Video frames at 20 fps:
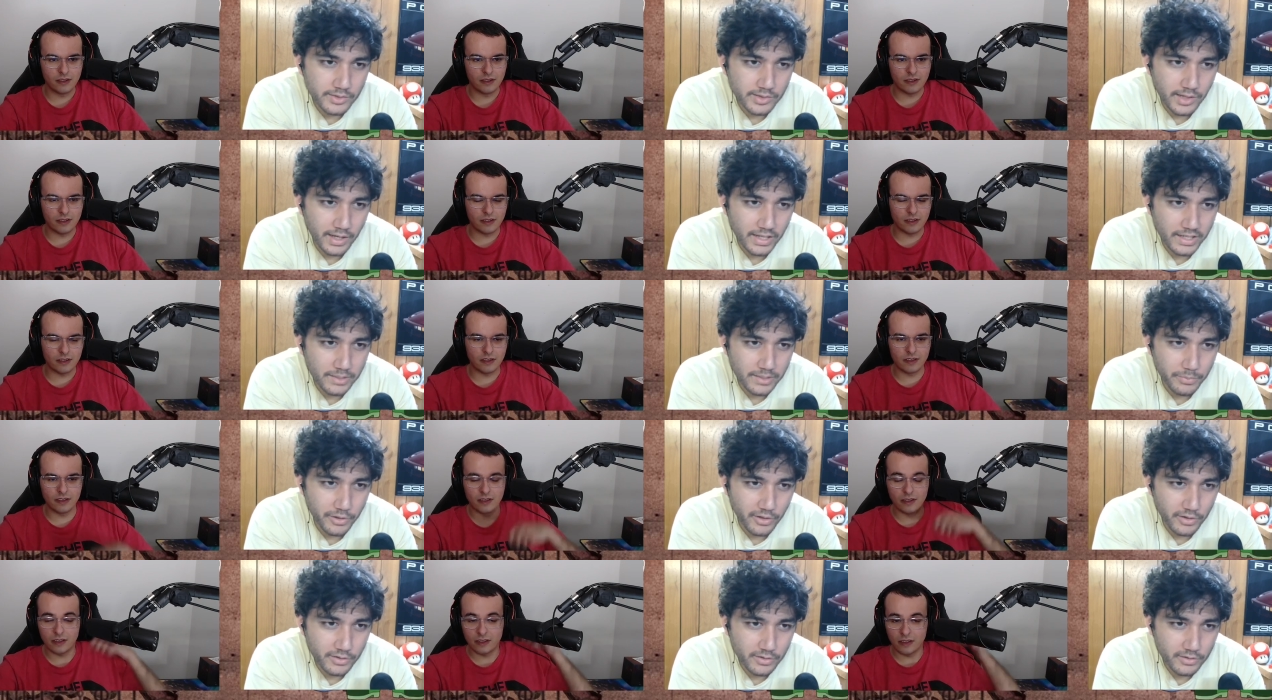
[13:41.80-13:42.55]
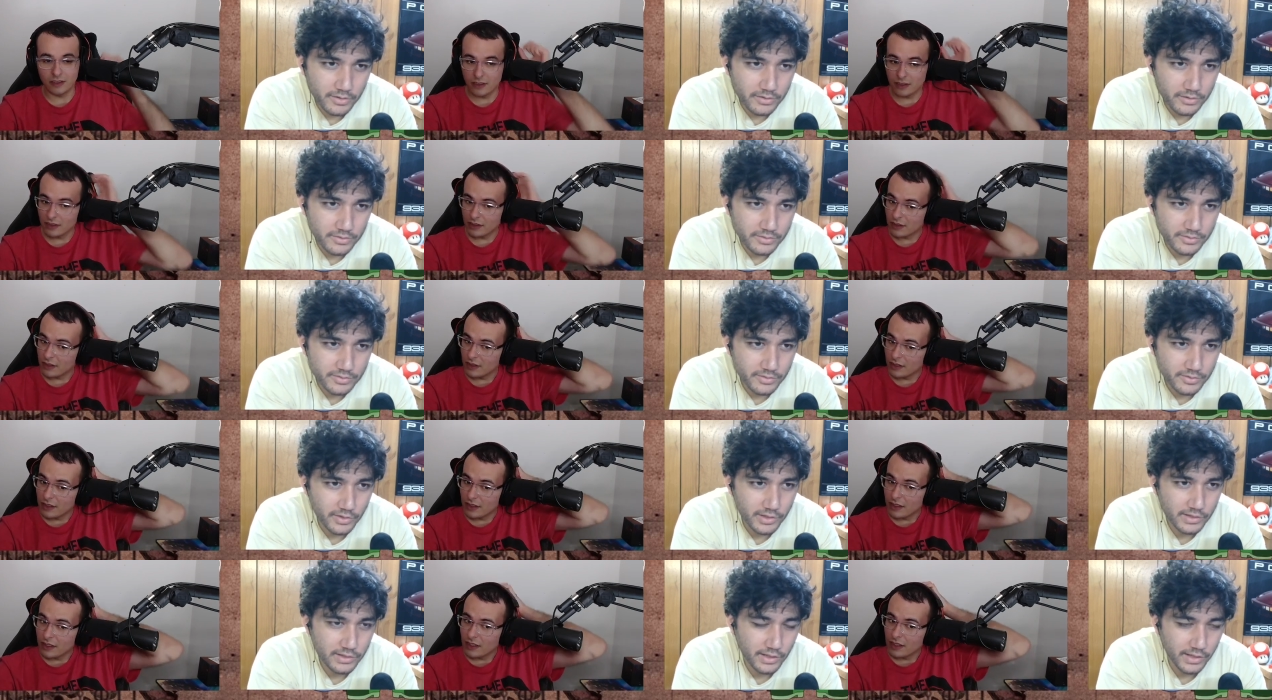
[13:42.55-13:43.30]
Speaker 1: tiny particles?
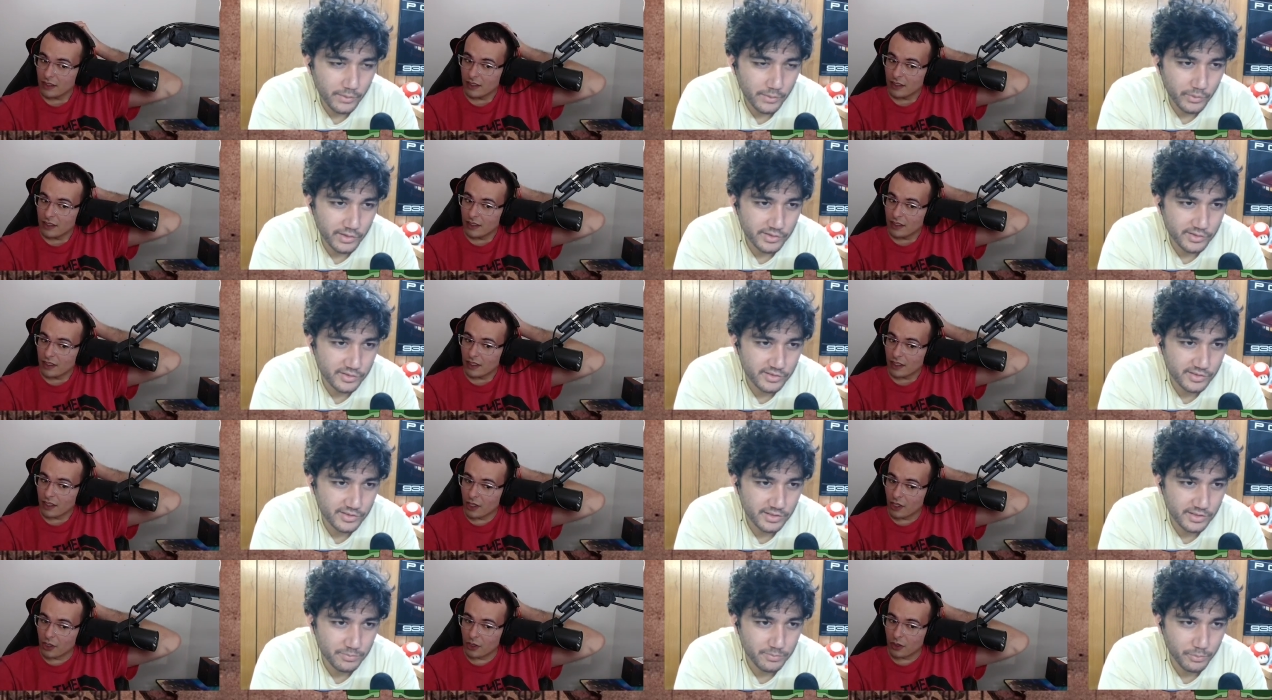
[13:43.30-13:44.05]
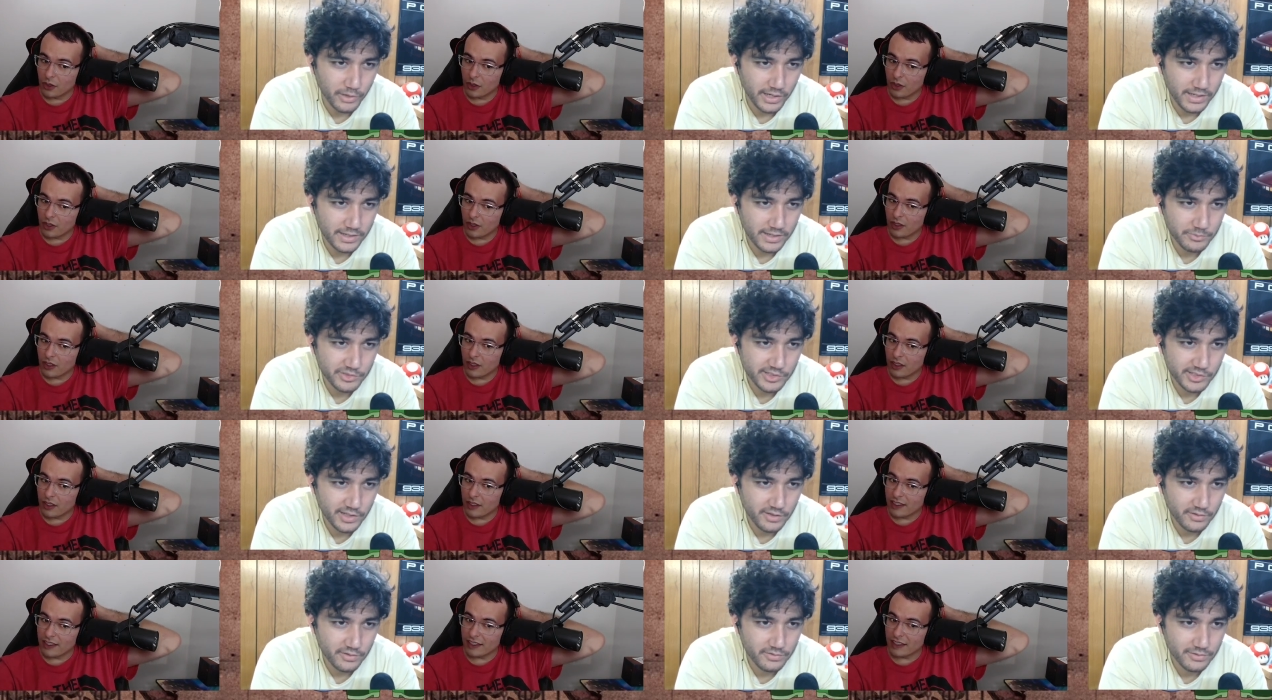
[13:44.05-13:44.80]
So he's like, what, oh. spread
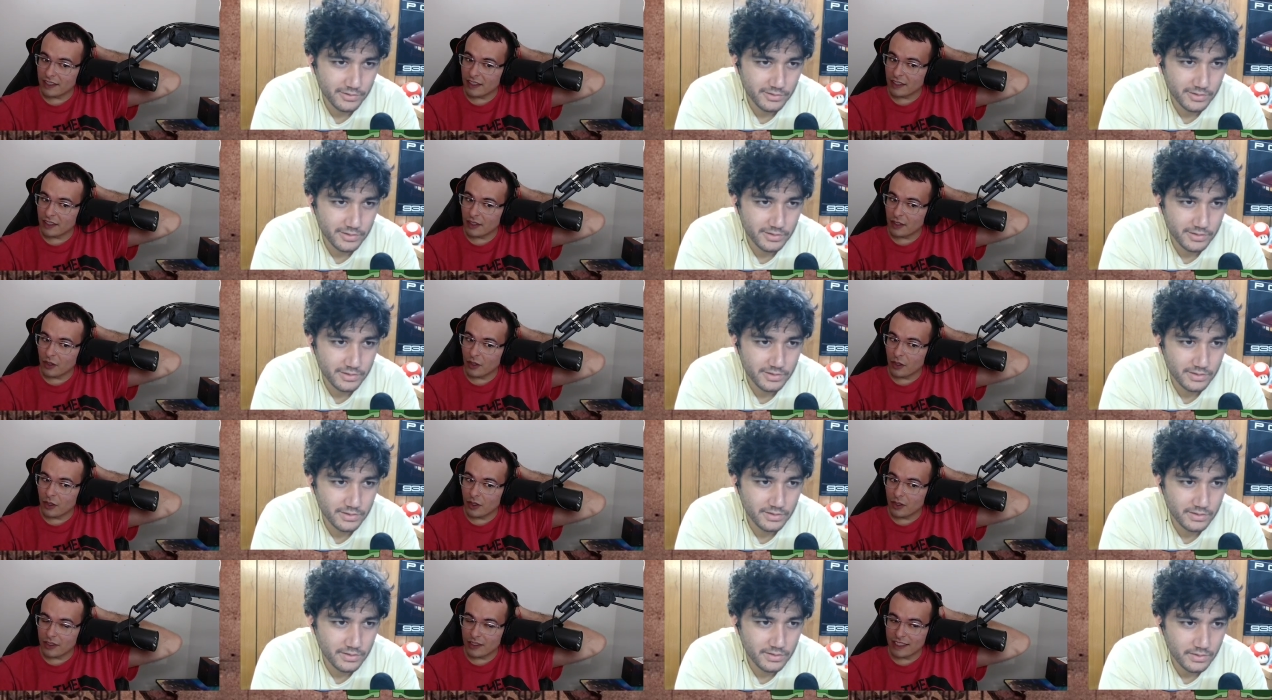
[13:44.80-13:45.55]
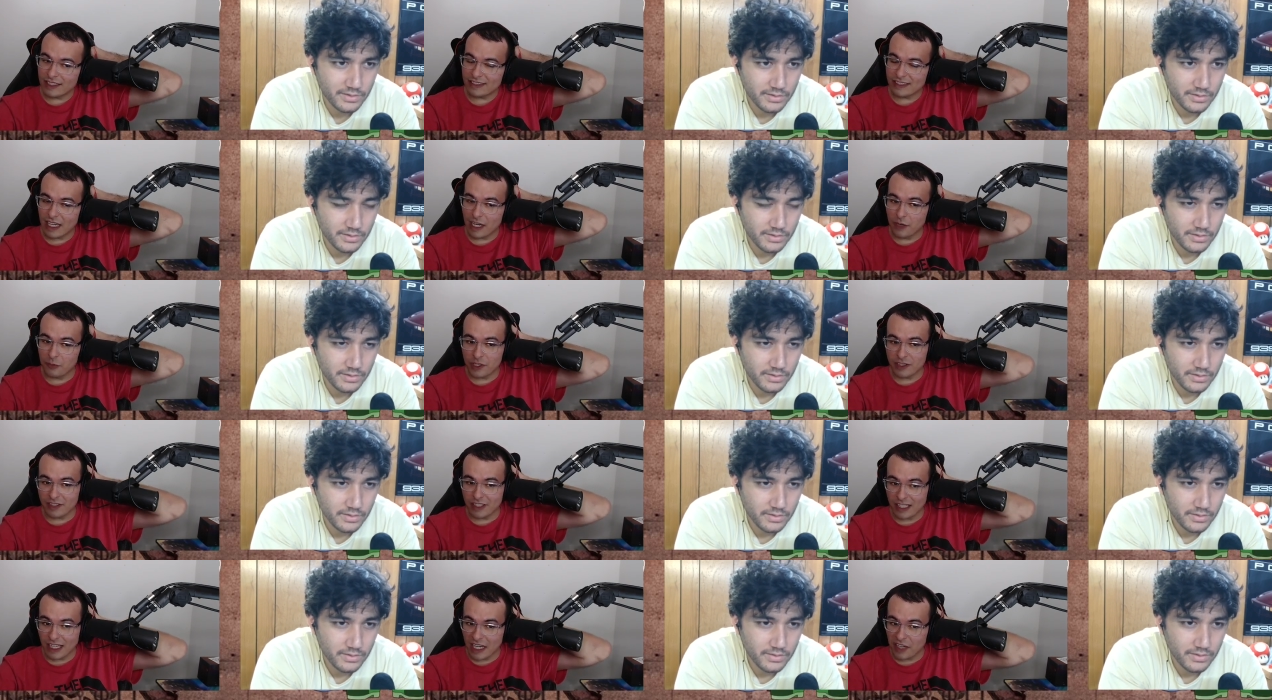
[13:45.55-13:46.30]
himself?
Speaker 2: He's
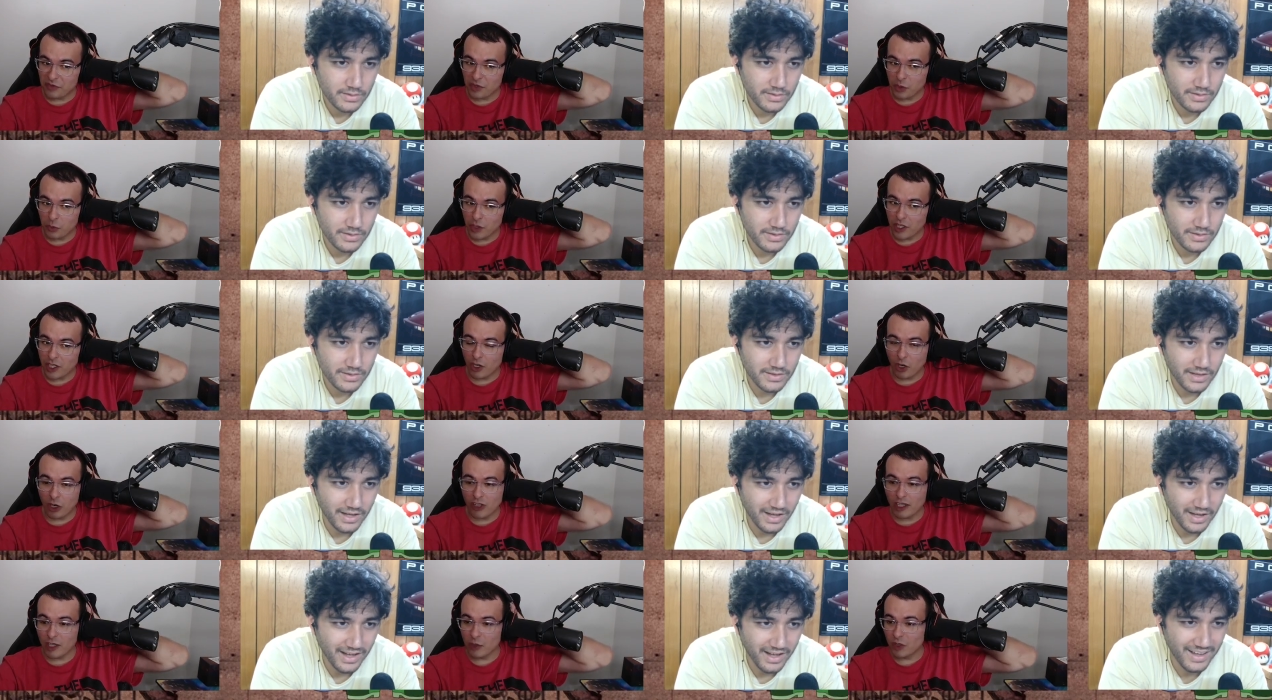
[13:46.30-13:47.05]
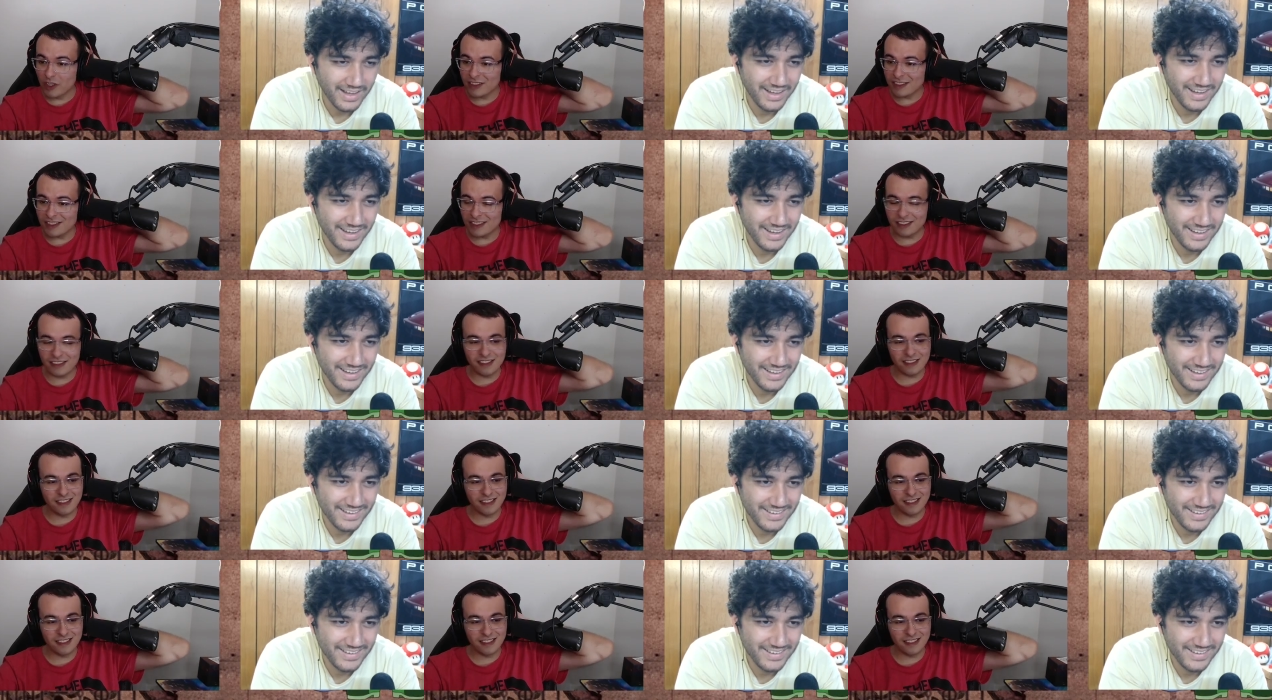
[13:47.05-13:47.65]
everything everywhere all at once?